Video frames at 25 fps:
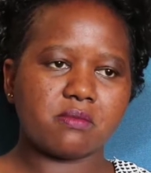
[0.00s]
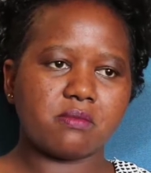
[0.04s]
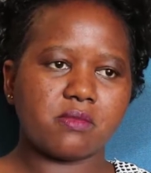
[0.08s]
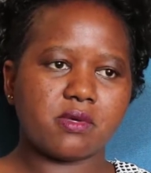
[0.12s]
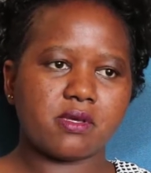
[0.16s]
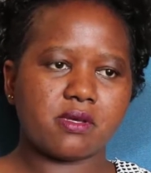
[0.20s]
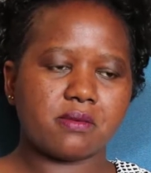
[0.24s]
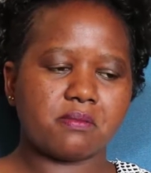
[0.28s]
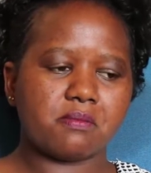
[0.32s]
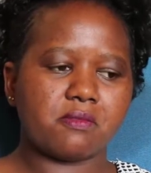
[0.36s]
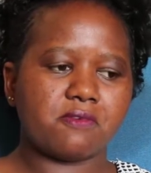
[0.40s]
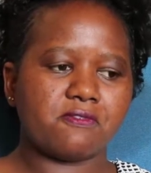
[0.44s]

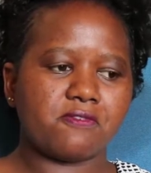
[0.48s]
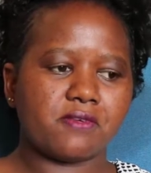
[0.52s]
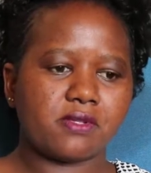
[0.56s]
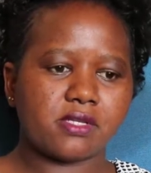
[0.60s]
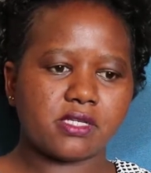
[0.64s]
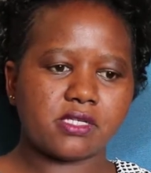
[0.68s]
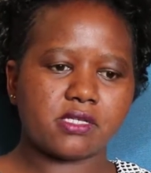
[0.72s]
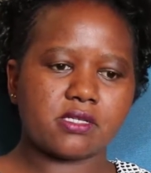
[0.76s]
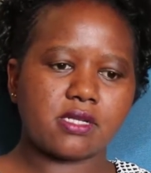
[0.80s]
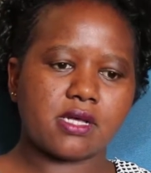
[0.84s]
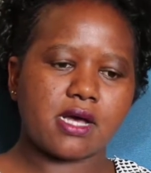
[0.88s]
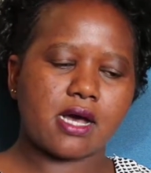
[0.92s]
may
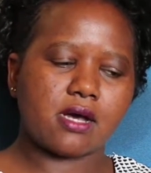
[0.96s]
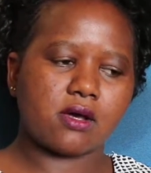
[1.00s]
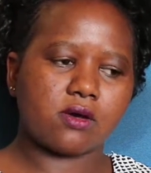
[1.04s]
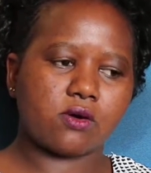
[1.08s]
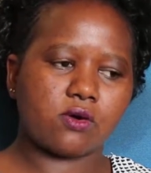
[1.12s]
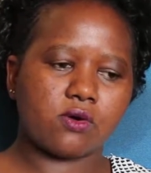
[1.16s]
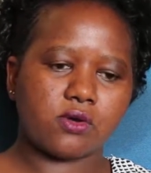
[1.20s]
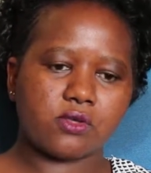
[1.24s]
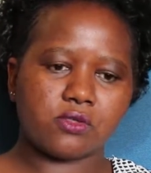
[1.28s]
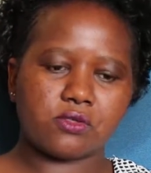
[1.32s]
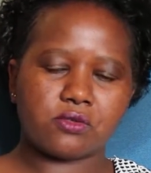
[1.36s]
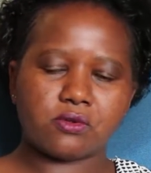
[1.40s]
finish
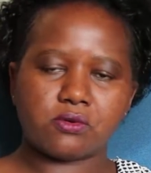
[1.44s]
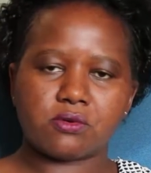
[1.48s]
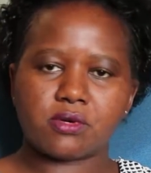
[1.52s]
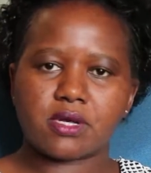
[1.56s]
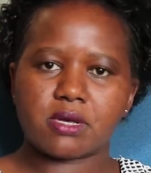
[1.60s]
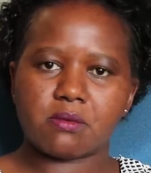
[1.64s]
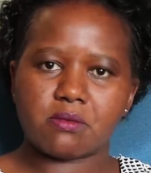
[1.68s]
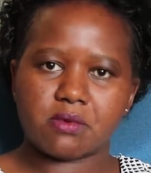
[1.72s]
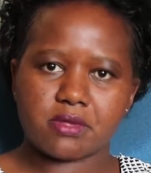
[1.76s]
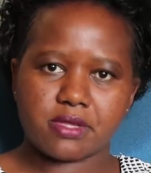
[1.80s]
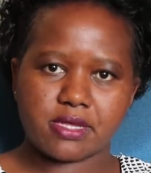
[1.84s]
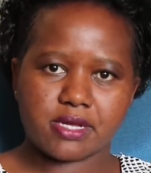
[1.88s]
going through
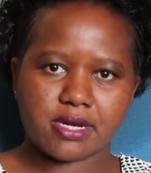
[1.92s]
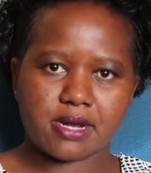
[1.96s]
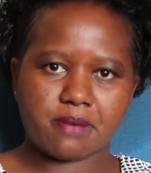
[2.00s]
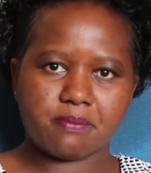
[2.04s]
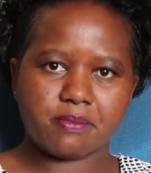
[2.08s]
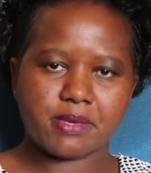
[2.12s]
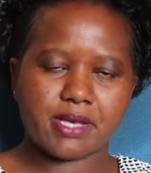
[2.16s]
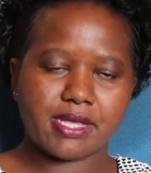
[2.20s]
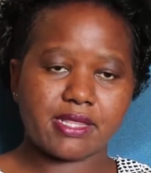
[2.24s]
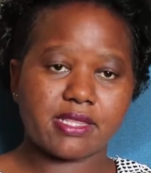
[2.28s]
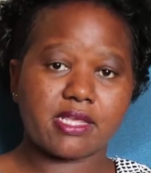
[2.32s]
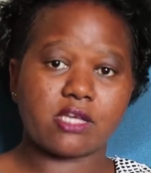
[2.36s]

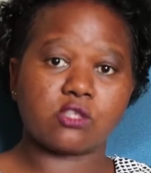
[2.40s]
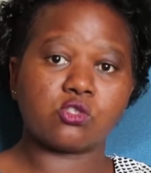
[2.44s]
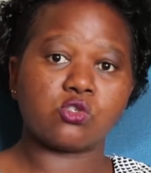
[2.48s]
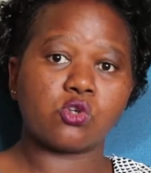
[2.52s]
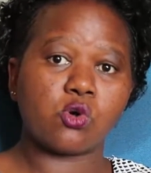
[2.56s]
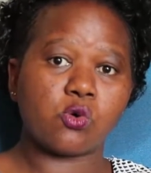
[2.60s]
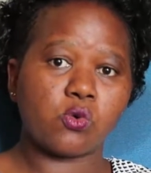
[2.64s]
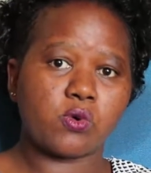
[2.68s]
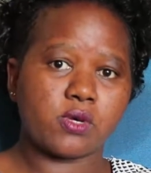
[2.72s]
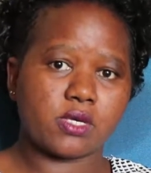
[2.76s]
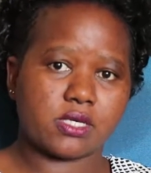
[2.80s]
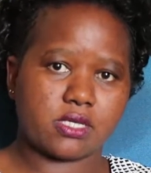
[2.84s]
chemotherapy and they are
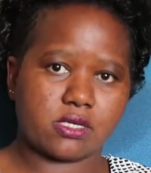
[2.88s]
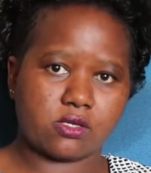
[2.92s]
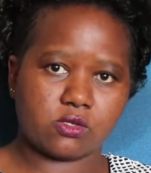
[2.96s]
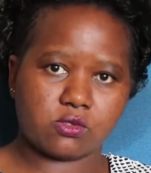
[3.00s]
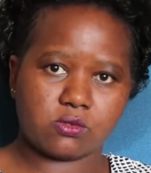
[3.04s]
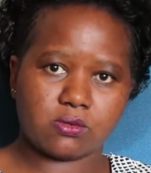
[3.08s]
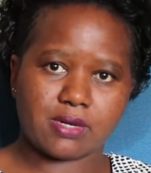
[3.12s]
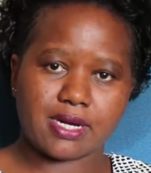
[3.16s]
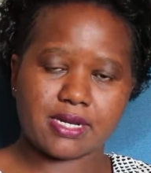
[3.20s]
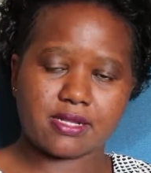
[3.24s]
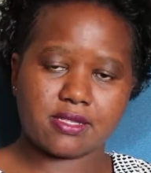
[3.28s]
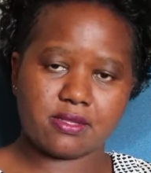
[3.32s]
so weak
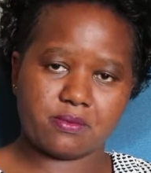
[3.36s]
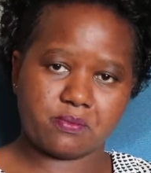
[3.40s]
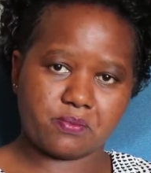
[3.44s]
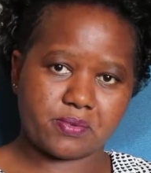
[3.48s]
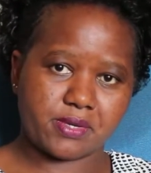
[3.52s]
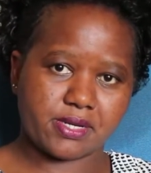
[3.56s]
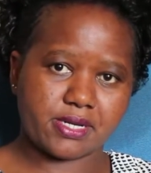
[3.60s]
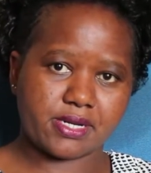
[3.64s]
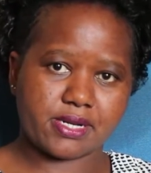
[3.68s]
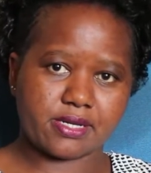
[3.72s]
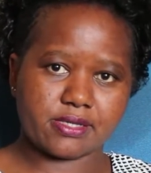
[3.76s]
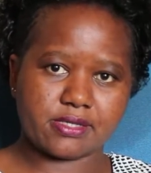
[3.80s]
to carry the
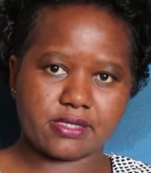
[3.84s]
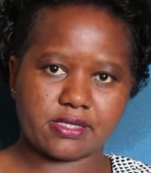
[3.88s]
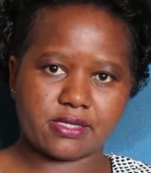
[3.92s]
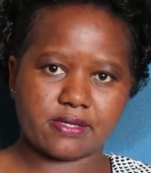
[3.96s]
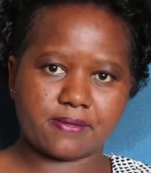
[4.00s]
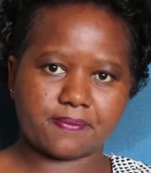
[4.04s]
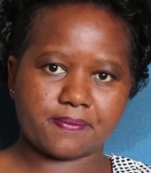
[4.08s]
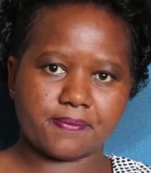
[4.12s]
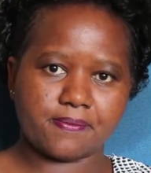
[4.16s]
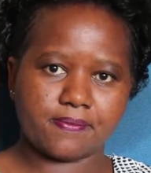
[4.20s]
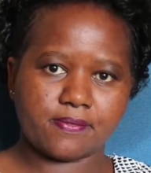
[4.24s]
pregnancy.